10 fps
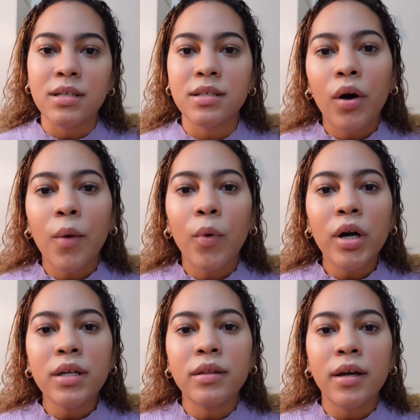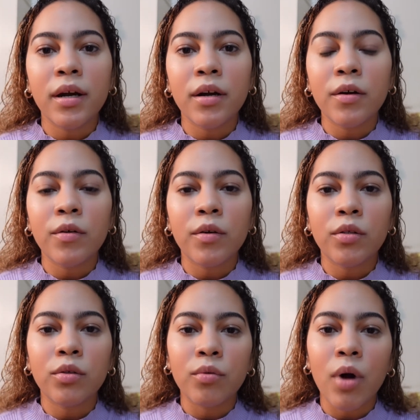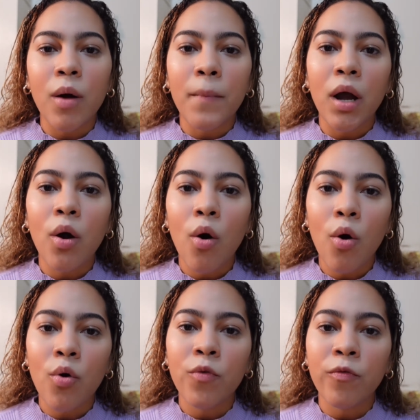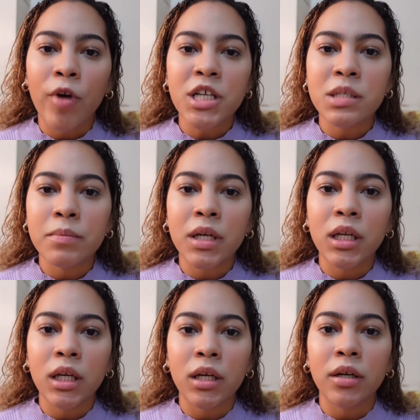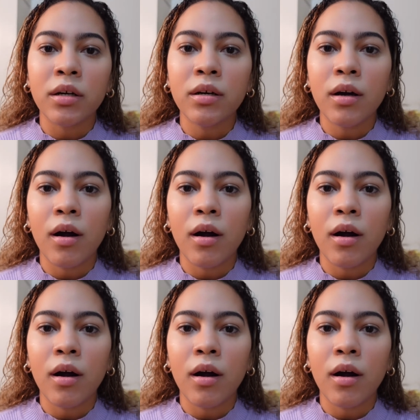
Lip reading: So I worked there throughout my whole freshman year,